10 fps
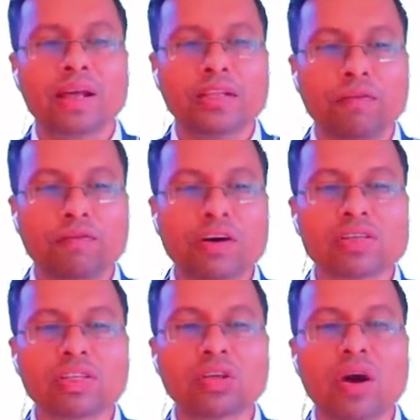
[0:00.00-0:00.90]
The
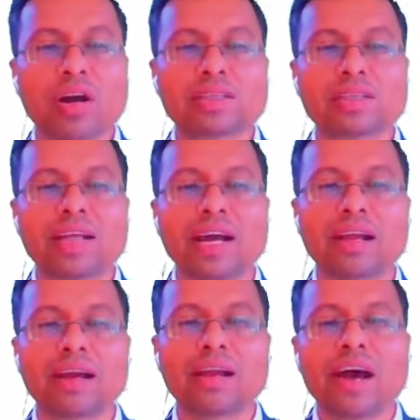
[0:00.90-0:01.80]
frozen thoughts that
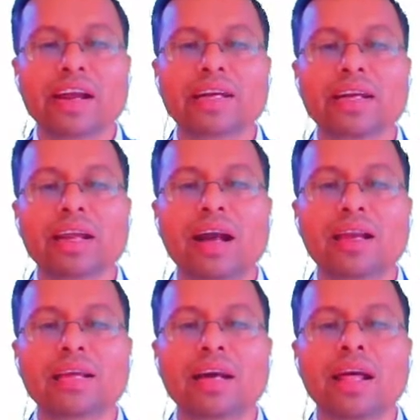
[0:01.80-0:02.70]
are written
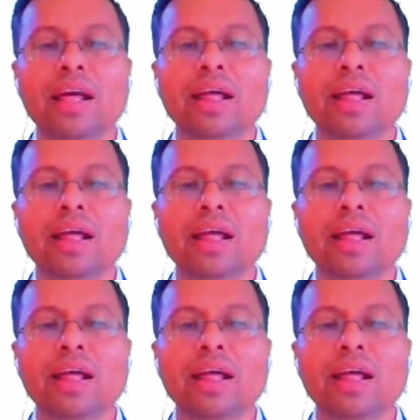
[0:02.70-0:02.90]
earlier